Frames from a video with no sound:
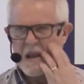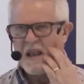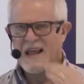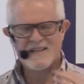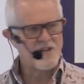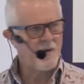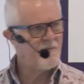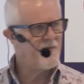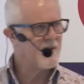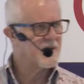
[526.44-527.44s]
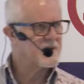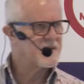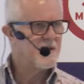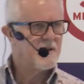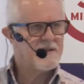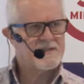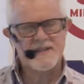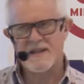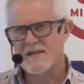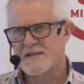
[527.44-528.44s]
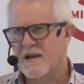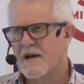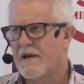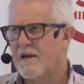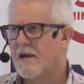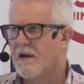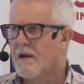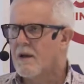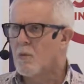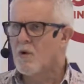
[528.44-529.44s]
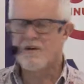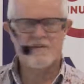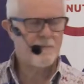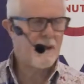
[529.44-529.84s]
Less obvious is things like word of